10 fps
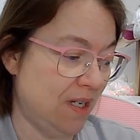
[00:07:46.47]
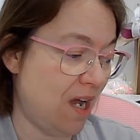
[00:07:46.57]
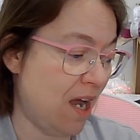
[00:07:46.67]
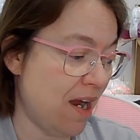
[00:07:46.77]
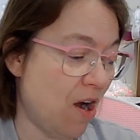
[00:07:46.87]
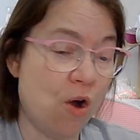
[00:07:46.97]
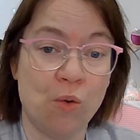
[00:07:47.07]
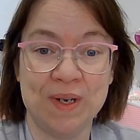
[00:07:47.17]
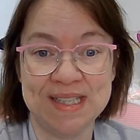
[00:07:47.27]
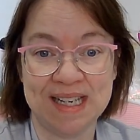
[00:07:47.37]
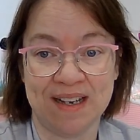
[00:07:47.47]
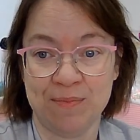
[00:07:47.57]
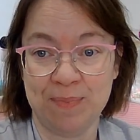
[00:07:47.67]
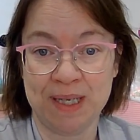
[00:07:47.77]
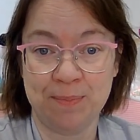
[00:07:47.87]
I always
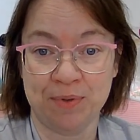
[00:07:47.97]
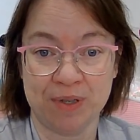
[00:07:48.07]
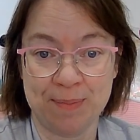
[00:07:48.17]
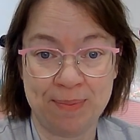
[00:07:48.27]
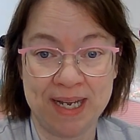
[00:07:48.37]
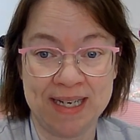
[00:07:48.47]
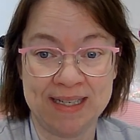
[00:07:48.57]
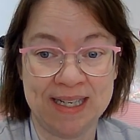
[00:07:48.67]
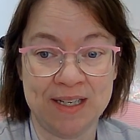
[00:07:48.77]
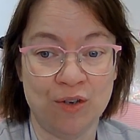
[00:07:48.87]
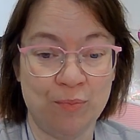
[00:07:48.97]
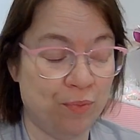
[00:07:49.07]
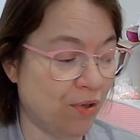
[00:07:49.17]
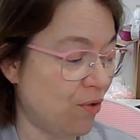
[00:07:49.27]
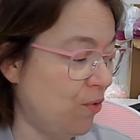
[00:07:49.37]
have paper and pen and
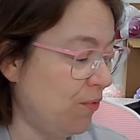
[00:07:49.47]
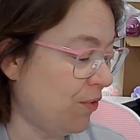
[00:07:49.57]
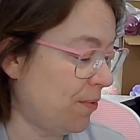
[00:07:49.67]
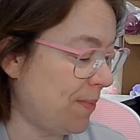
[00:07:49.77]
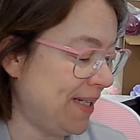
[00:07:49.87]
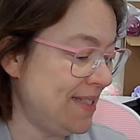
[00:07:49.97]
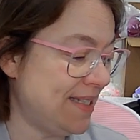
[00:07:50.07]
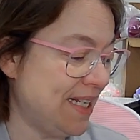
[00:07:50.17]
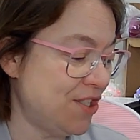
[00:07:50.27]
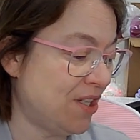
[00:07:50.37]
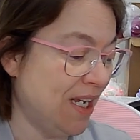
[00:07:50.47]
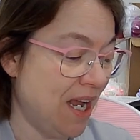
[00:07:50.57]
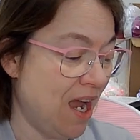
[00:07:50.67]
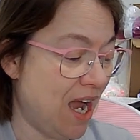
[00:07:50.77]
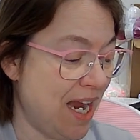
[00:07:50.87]
notebook over on my station.
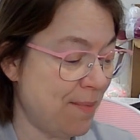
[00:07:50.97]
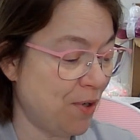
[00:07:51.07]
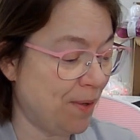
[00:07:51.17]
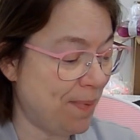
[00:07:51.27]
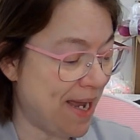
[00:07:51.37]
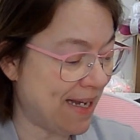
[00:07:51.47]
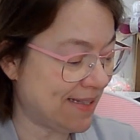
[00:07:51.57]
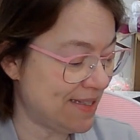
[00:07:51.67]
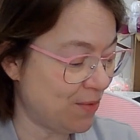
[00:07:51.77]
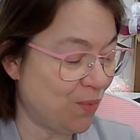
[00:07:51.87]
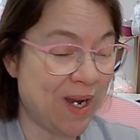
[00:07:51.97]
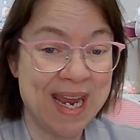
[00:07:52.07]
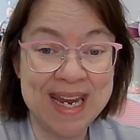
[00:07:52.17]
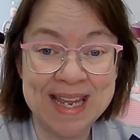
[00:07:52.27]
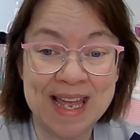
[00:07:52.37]
I am going to pack this
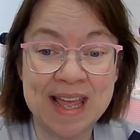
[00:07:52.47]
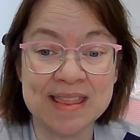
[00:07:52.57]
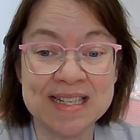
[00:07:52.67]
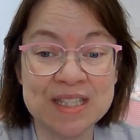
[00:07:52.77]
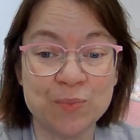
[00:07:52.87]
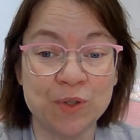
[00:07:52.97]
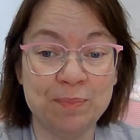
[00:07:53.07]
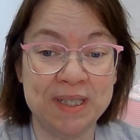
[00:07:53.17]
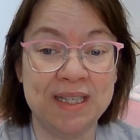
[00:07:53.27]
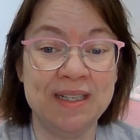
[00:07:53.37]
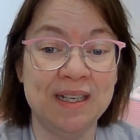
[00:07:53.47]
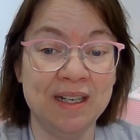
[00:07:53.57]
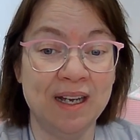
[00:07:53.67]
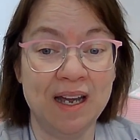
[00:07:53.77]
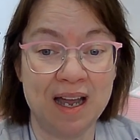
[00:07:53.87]
away. This will be
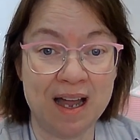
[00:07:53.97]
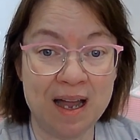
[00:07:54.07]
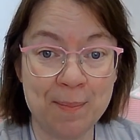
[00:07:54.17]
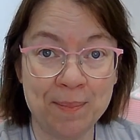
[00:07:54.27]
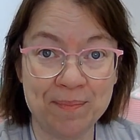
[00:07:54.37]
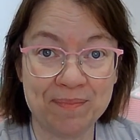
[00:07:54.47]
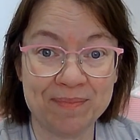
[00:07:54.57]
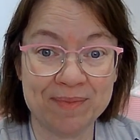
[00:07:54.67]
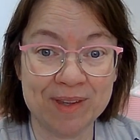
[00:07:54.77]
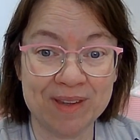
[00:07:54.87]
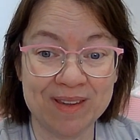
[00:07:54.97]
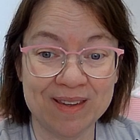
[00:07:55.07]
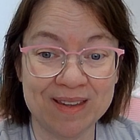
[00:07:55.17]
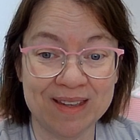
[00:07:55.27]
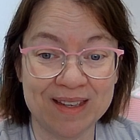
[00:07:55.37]

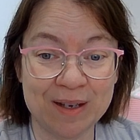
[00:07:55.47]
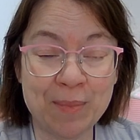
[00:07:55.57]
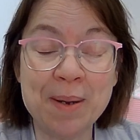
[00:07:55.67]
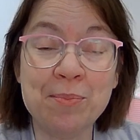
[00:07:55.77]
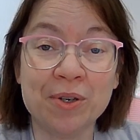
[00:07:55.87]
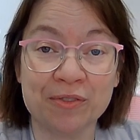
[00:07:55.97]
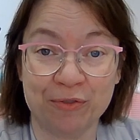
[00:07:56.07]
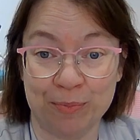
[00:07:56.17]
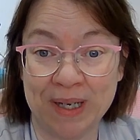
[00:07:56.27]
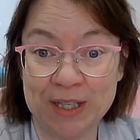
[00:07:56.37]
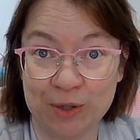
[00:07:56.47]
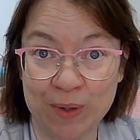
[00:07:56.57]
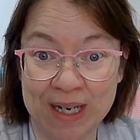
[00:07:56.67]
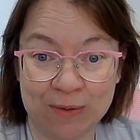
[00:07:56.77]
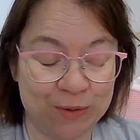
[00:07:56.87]
my book for my new
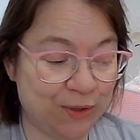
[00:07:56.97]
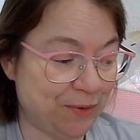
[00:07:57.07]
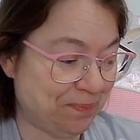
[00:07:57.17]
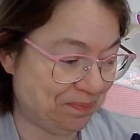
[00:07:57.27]
house.